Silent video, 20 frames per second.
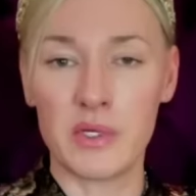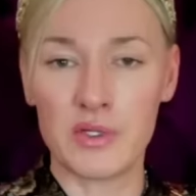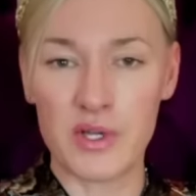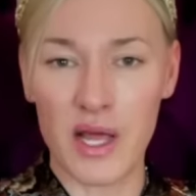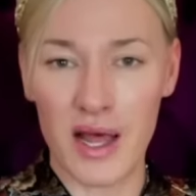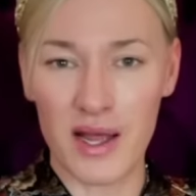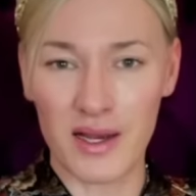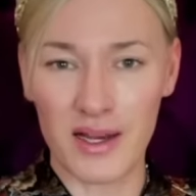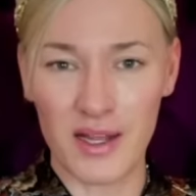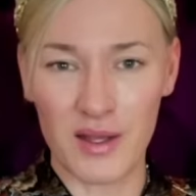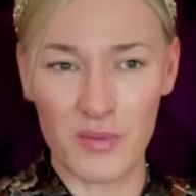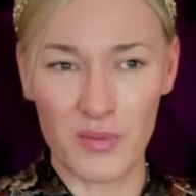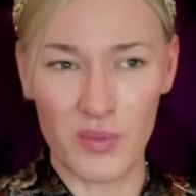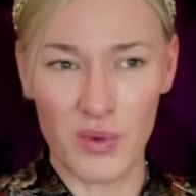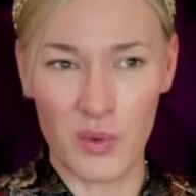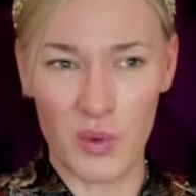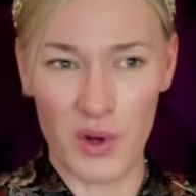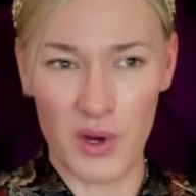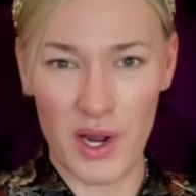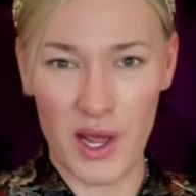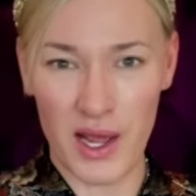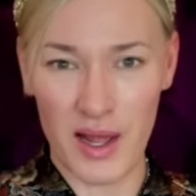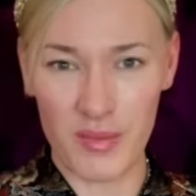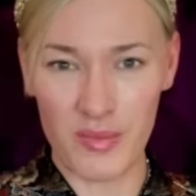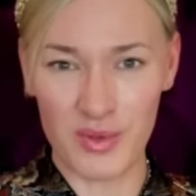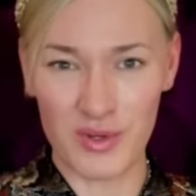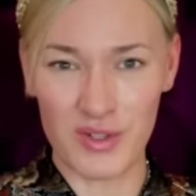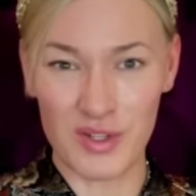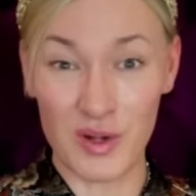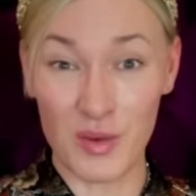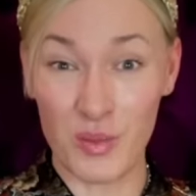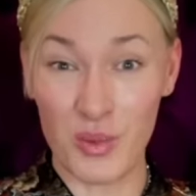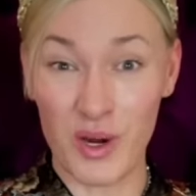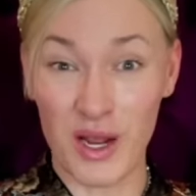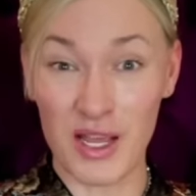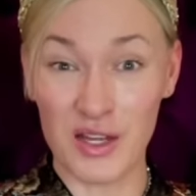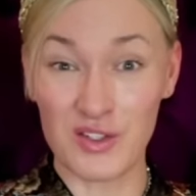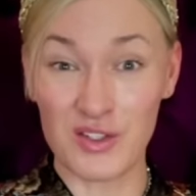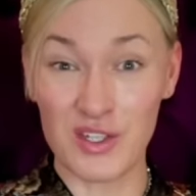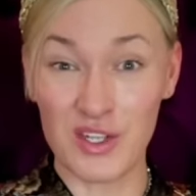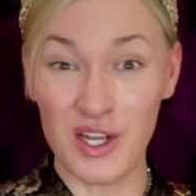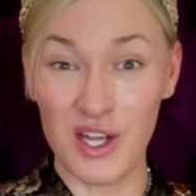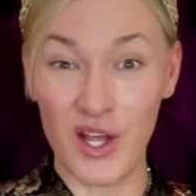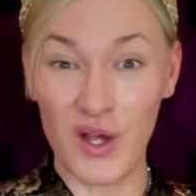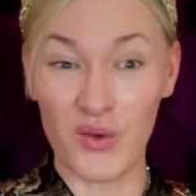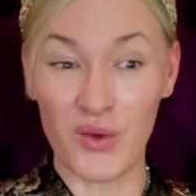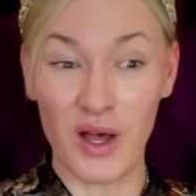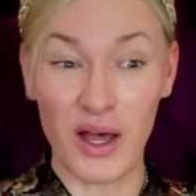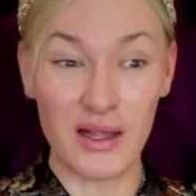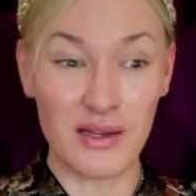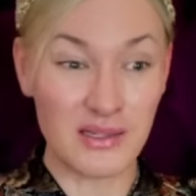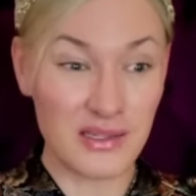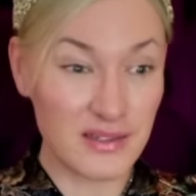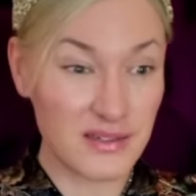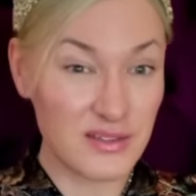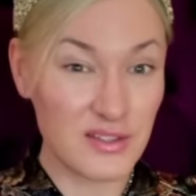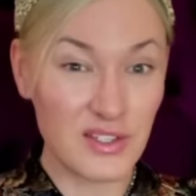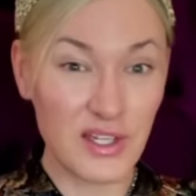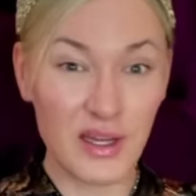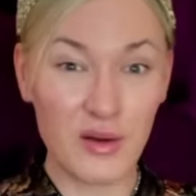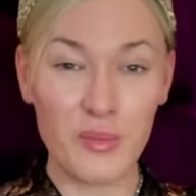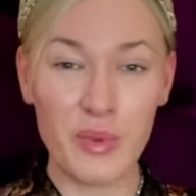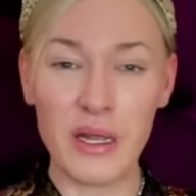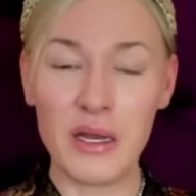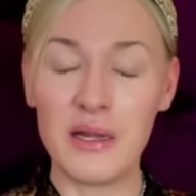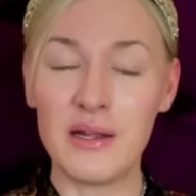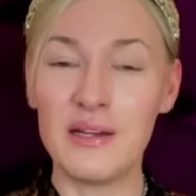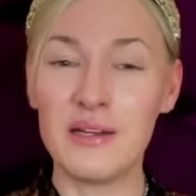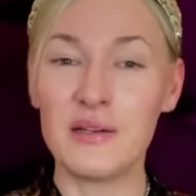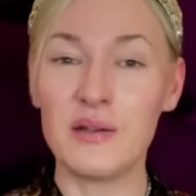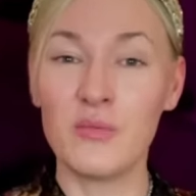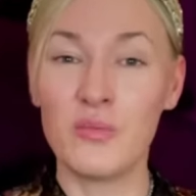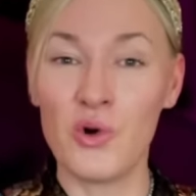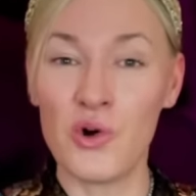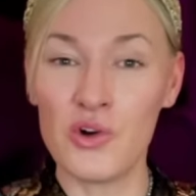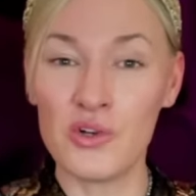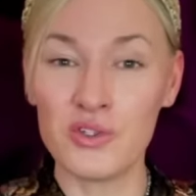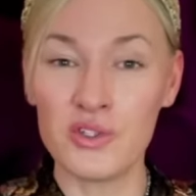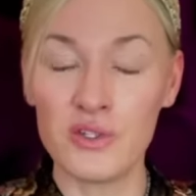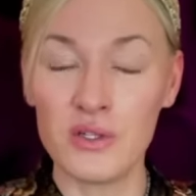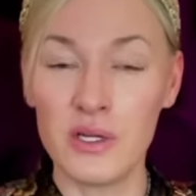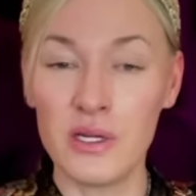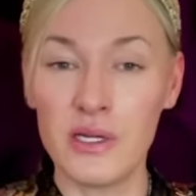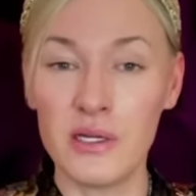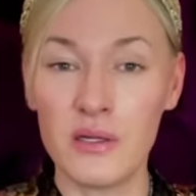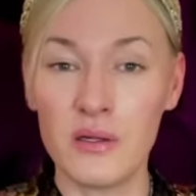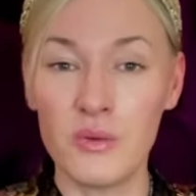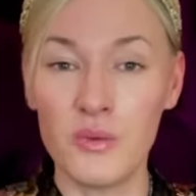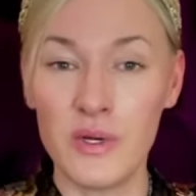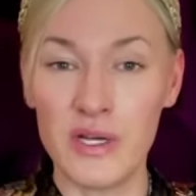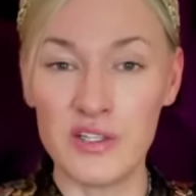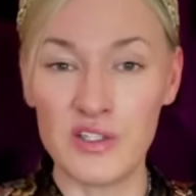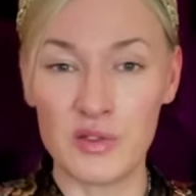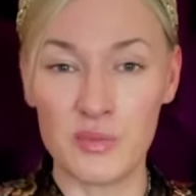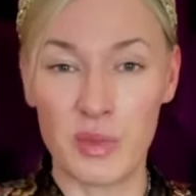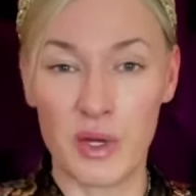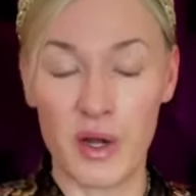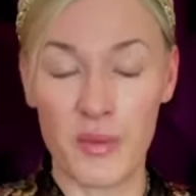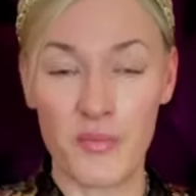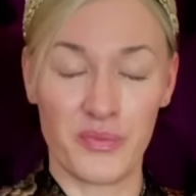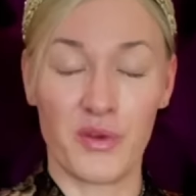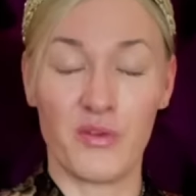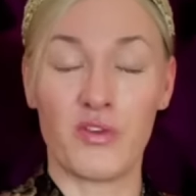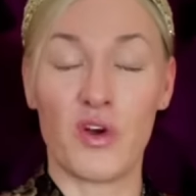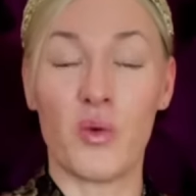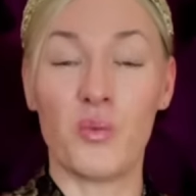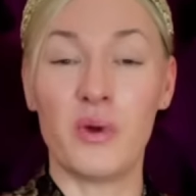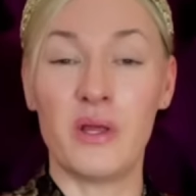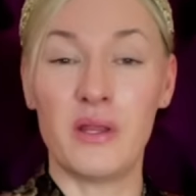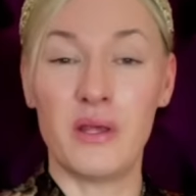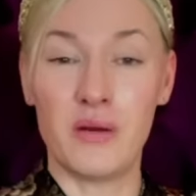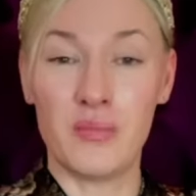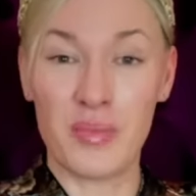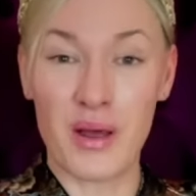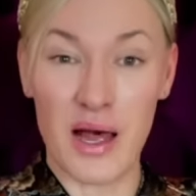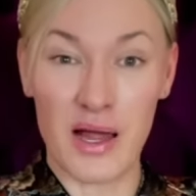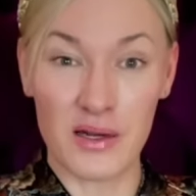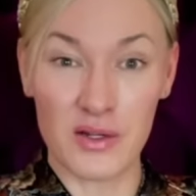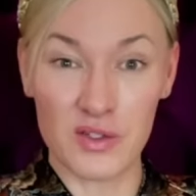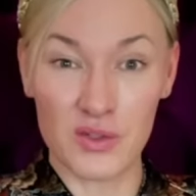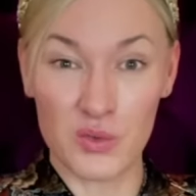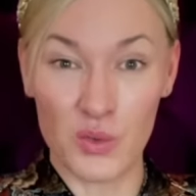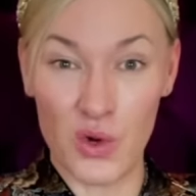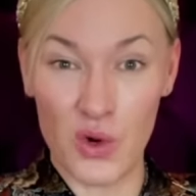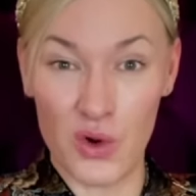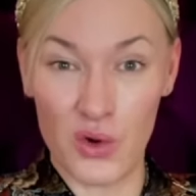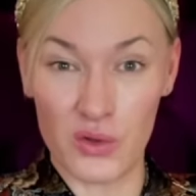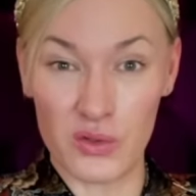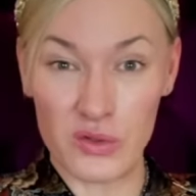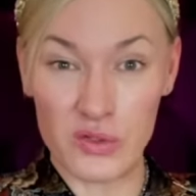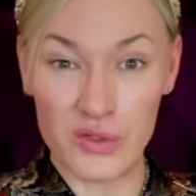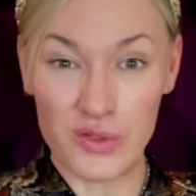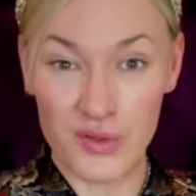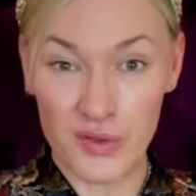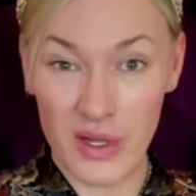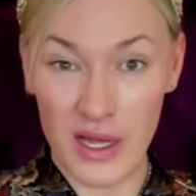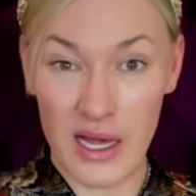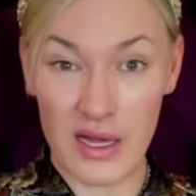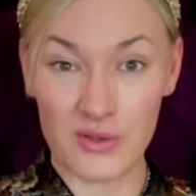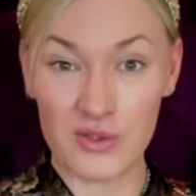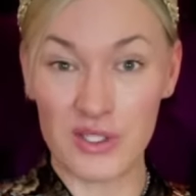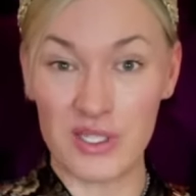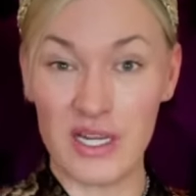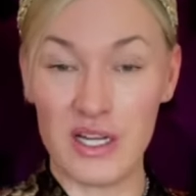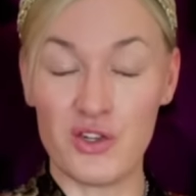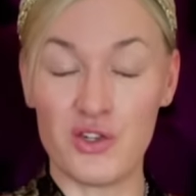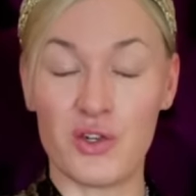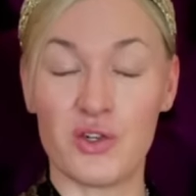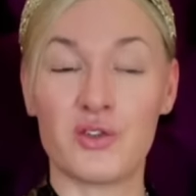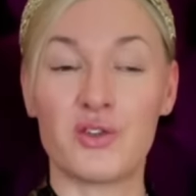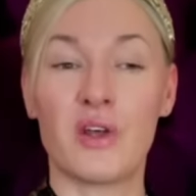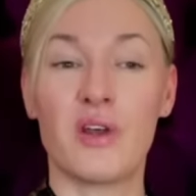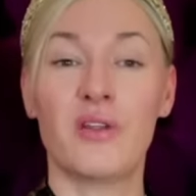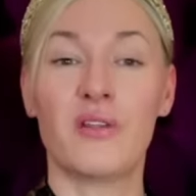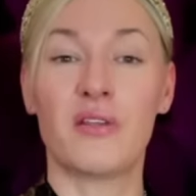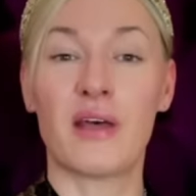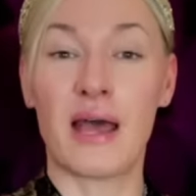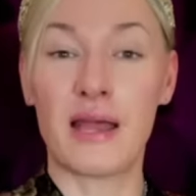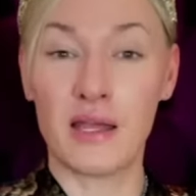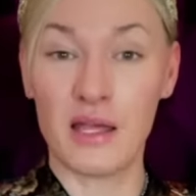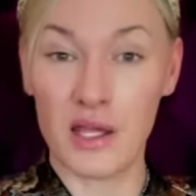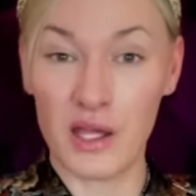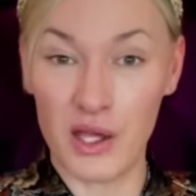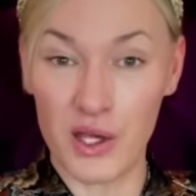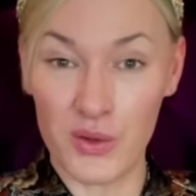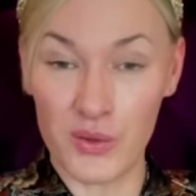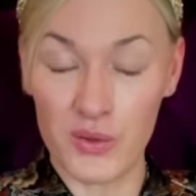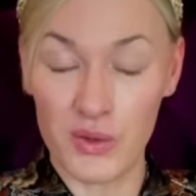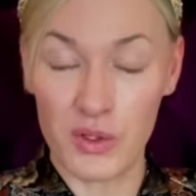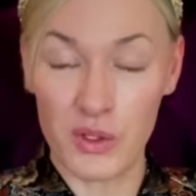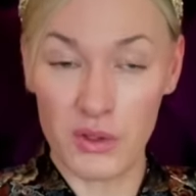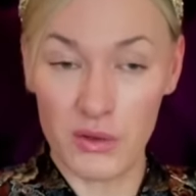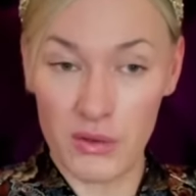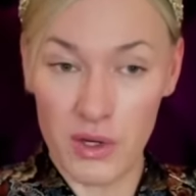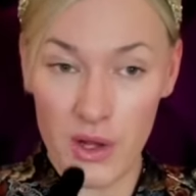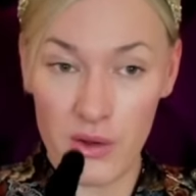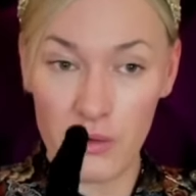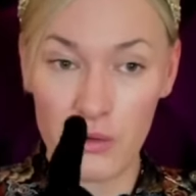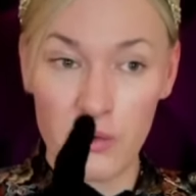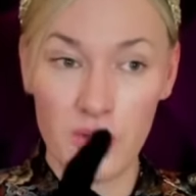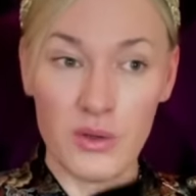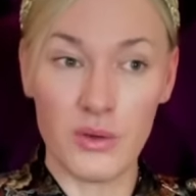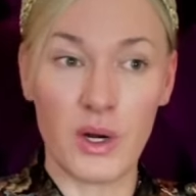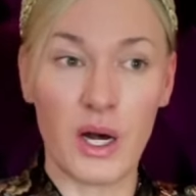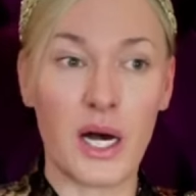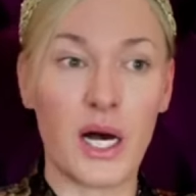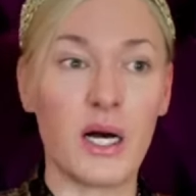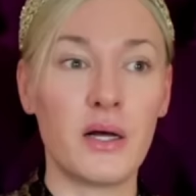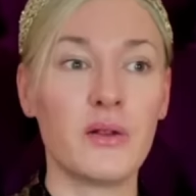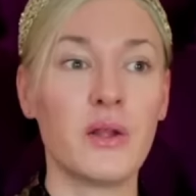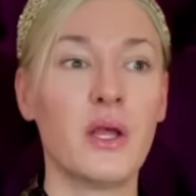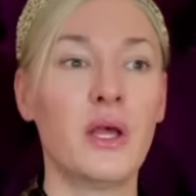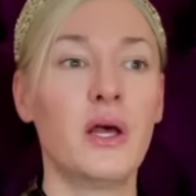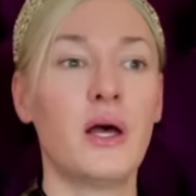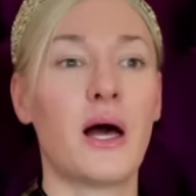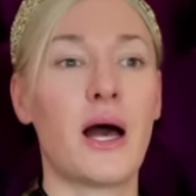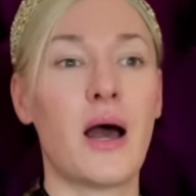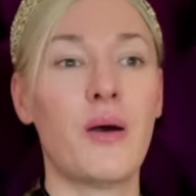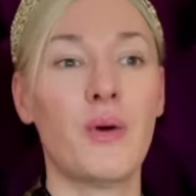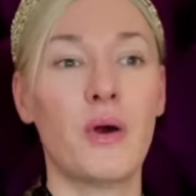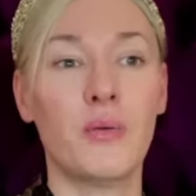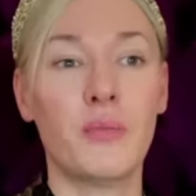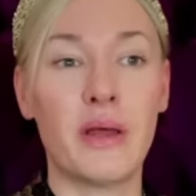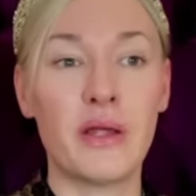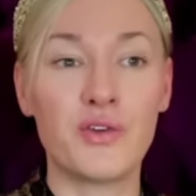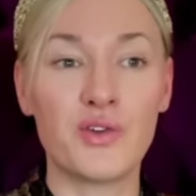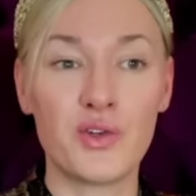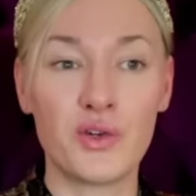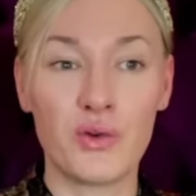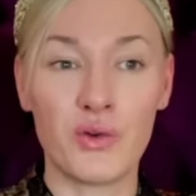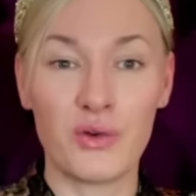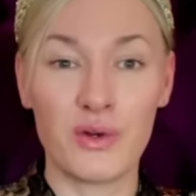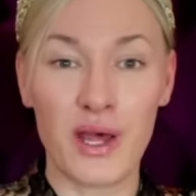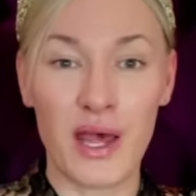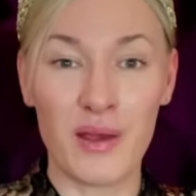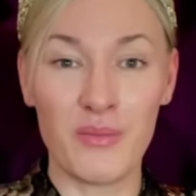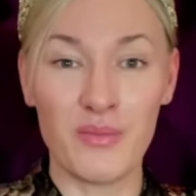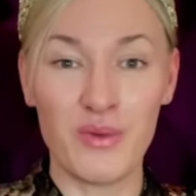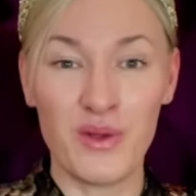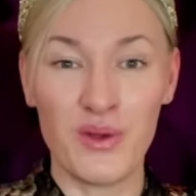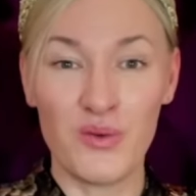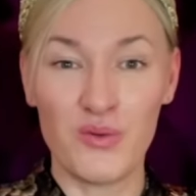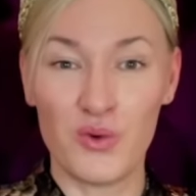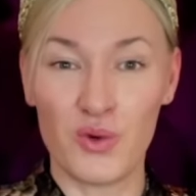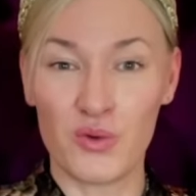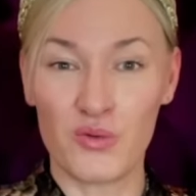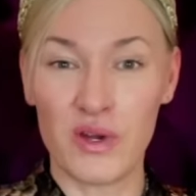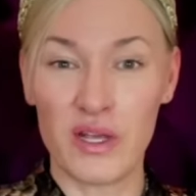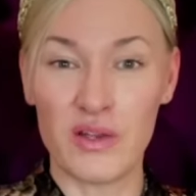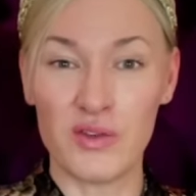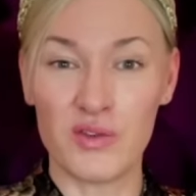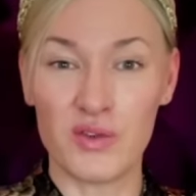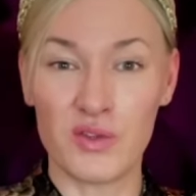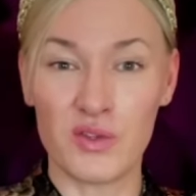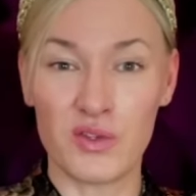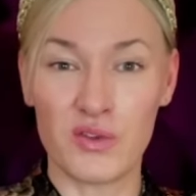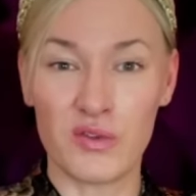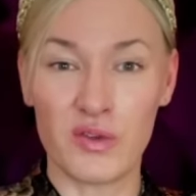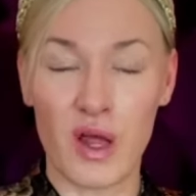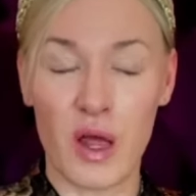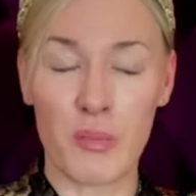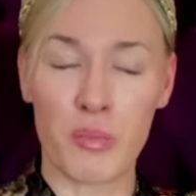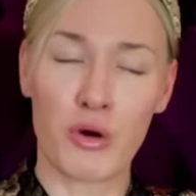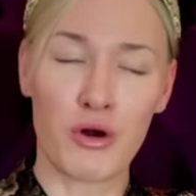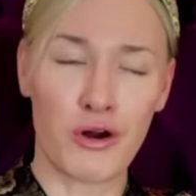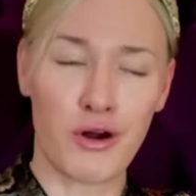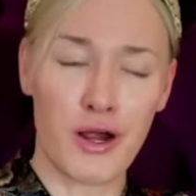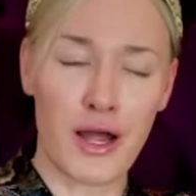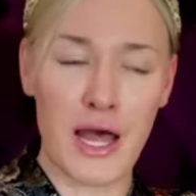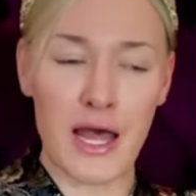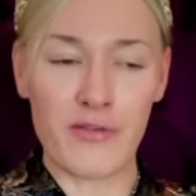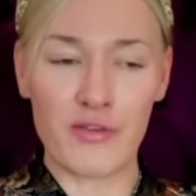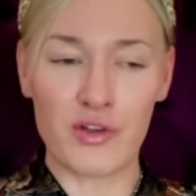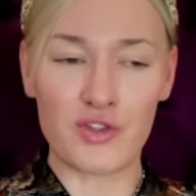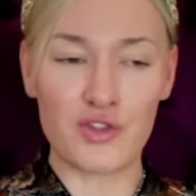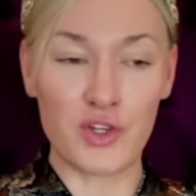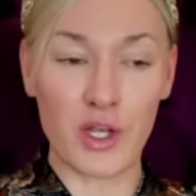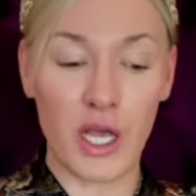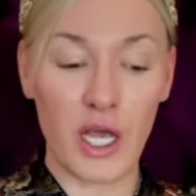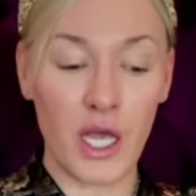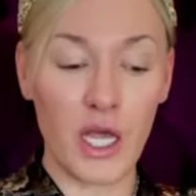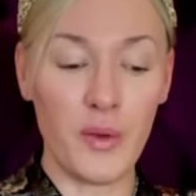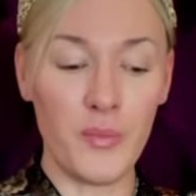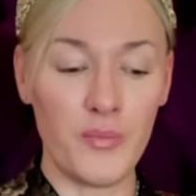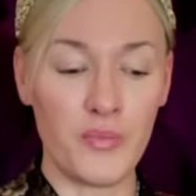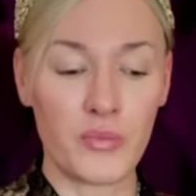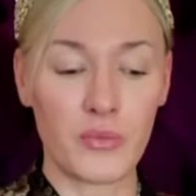exactly what happened and bring it to you a little tidbit, a little morsel, a little whisper from within palace walls. How delicious. Thank you. You know who you are. I won't mention your name for reasons of uh, privacy.